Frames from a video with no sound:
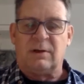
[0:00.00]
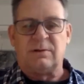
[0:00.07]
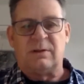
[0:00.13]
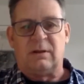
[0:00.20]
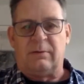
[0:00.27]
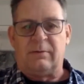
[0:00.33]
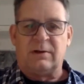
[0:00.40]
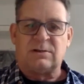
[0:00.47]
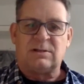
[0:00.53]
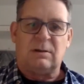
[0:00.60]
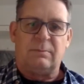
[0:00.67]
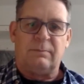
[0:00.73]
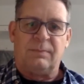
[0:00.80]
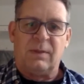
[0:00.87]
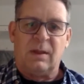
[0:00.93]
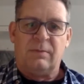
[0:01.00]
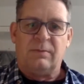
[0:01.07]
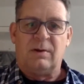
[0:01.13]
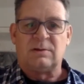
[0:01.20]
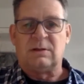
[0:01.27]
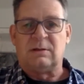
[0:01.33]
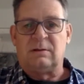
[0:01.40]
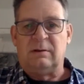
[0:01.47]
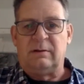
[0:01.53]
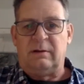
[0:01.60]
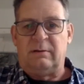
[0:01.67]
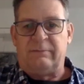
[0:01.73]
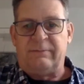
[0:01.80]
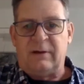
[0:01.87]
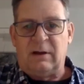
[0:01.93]
There's a little
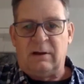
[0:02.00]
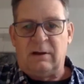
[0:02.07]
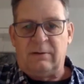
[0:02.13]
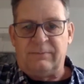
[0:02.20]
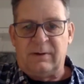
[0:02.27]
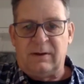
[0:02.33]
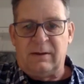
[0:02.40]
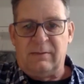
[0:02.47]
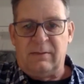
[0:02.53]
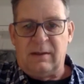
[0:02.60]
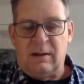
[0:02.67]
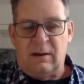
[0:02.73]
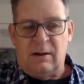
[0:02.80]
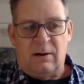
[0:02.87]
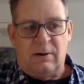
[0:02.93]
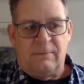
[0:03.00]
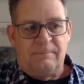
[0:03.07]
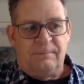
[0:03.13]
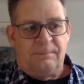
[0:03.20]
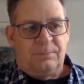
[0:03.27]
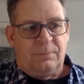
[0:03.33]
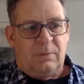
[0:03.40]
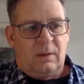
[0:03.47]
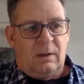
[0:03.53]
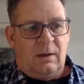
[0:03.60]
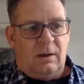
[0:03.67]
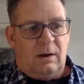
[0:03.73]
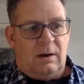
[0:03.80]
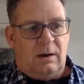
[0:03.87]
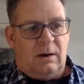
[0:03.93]
alfalfa in there.
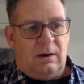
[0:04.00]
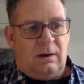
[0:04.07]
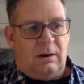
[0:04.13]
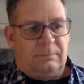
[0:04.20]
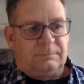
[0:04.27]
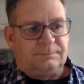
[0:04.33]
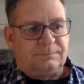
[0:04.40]
Um,